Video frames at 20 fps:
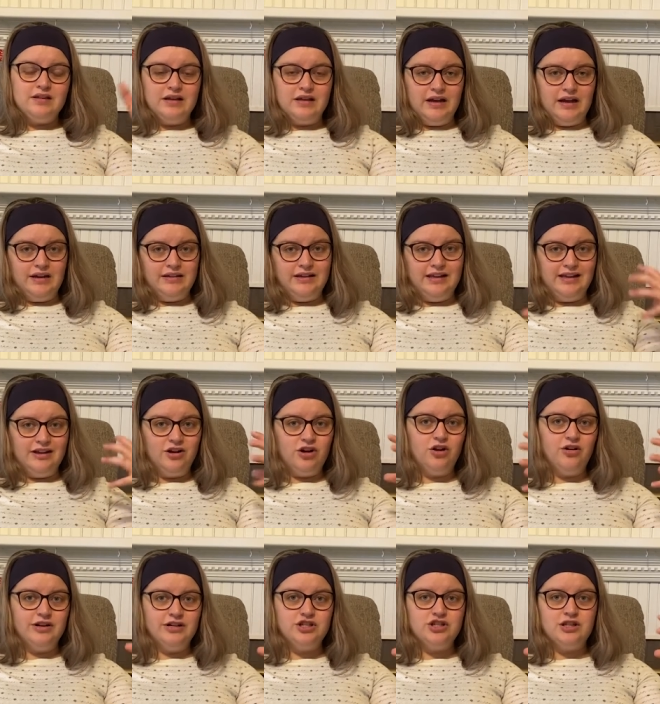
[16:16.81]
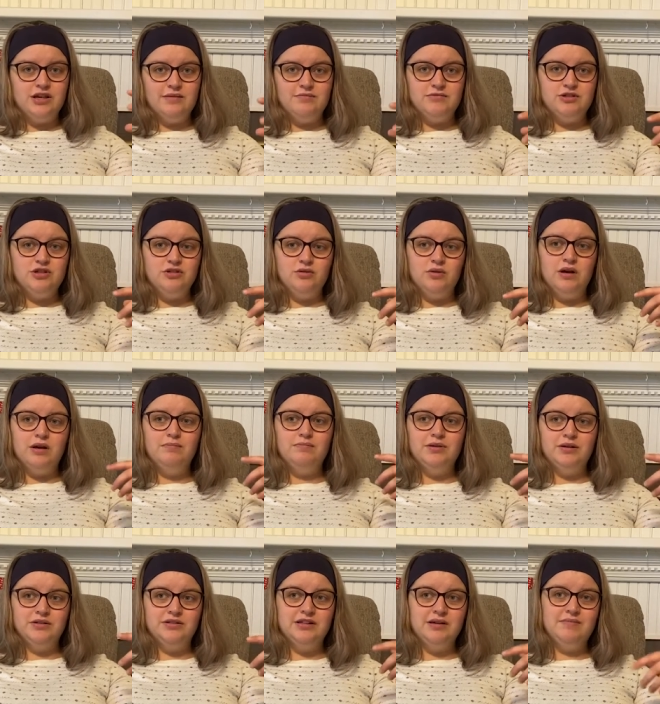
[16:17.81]
I uh, encourage them to
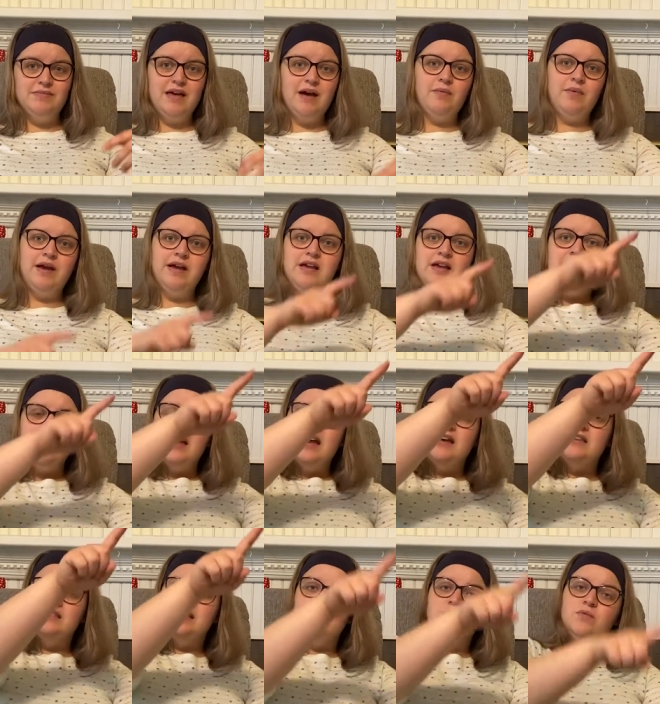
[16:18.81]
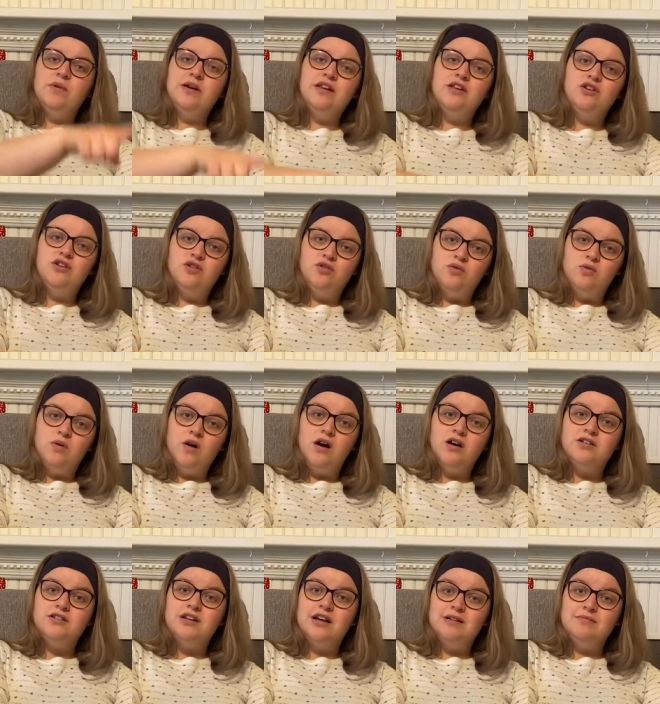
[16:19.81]
build them that way. And then when you
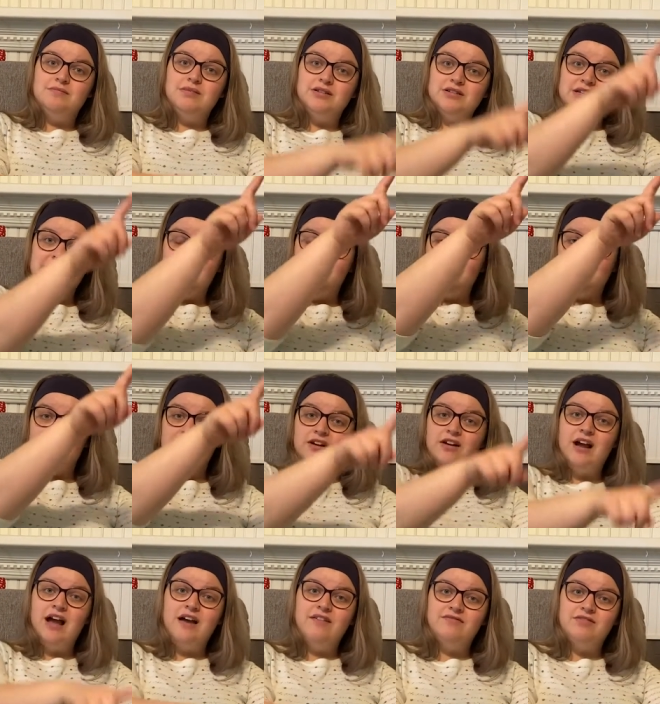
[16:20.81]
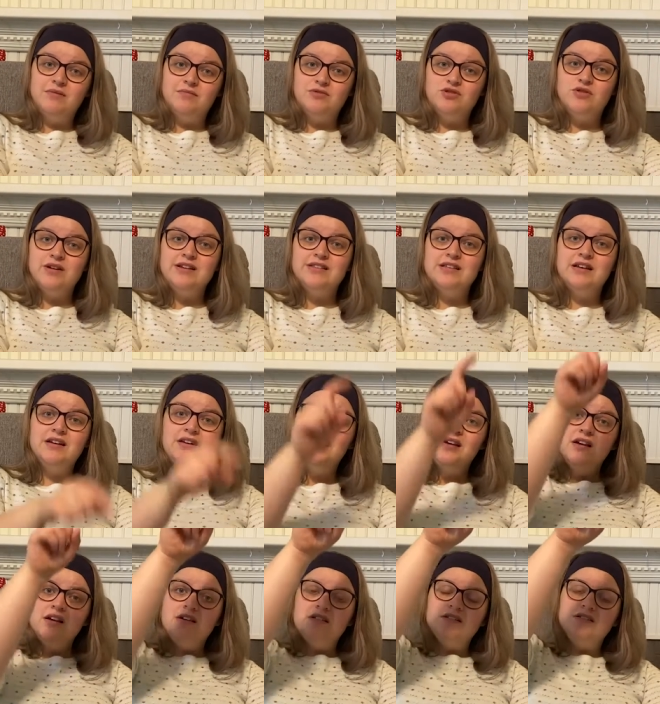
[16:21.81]
are done building your letter, have them trace it.
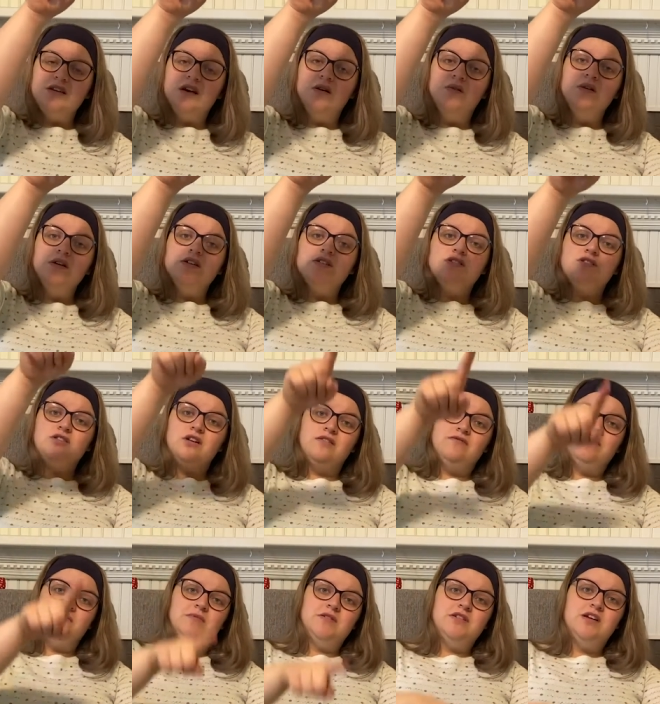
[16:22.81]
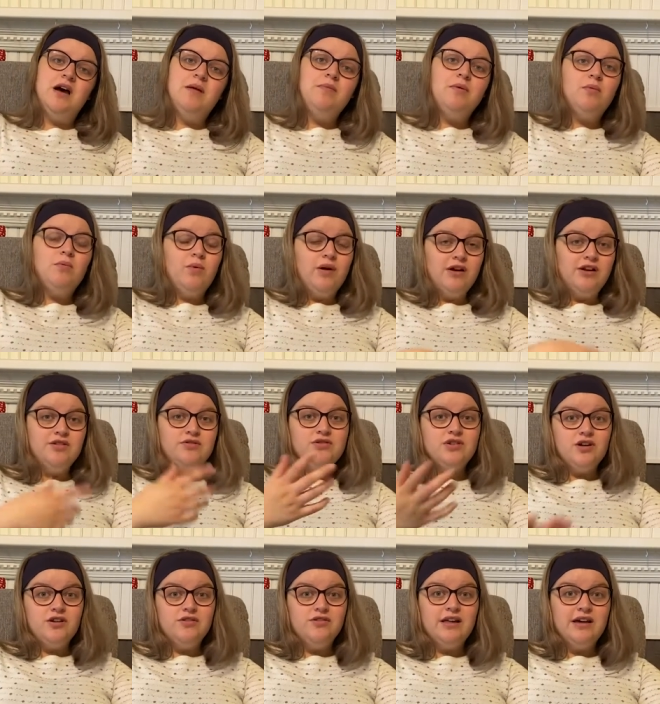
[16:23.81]
So start from the top. Where do you
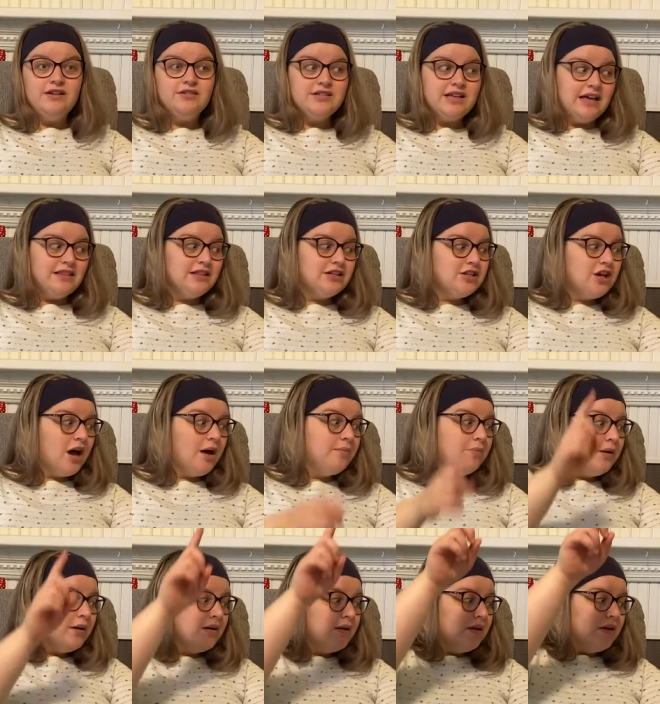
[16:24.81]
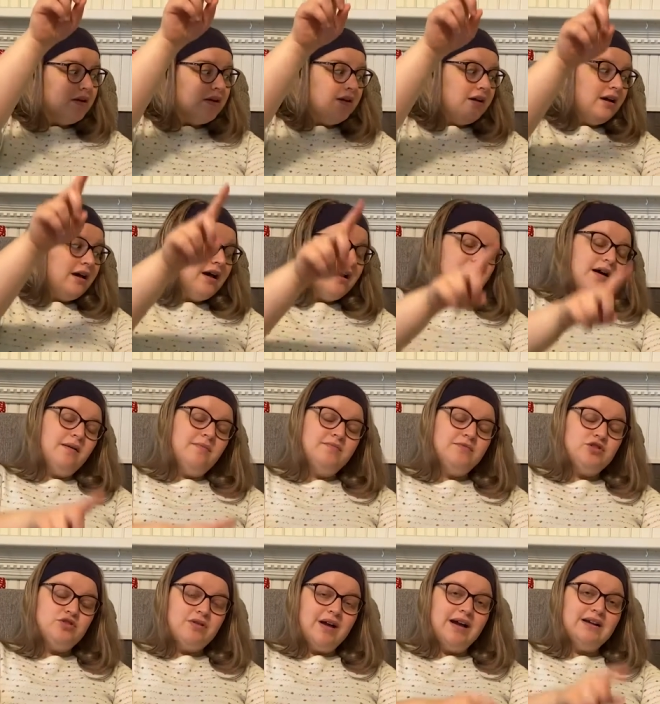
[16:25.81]
start your letters? At the top, um,
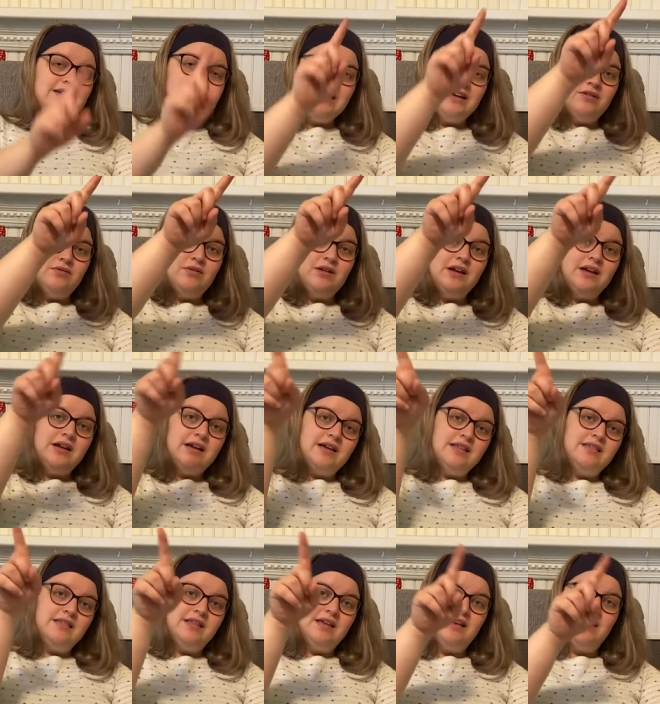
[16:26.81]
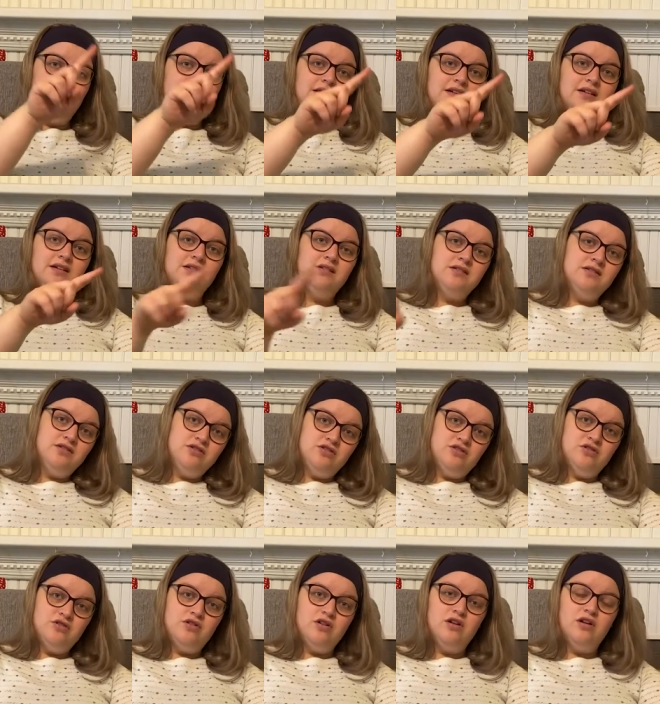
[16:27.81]
drag down, and then
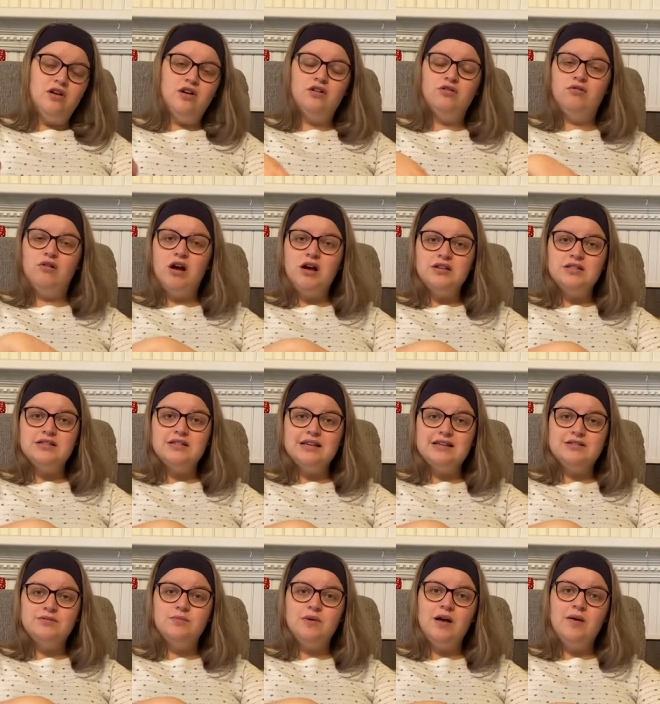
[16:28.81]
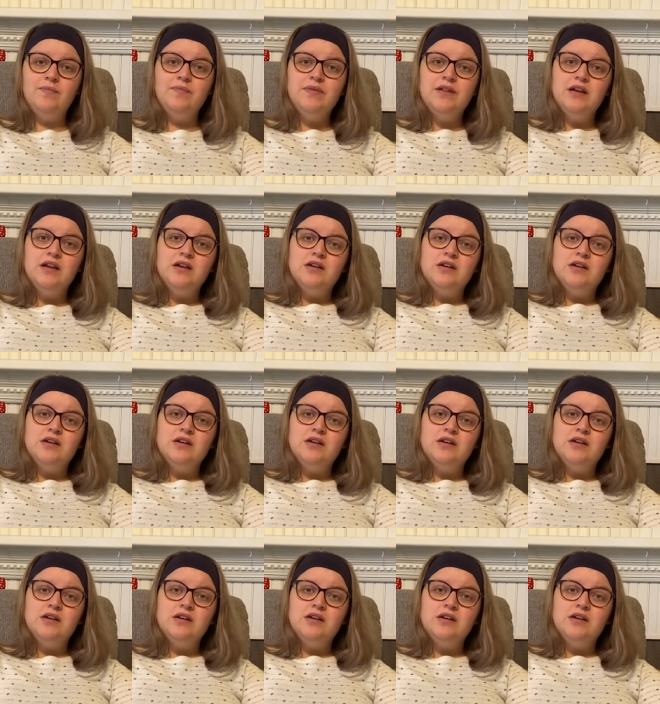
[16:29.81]
across as well.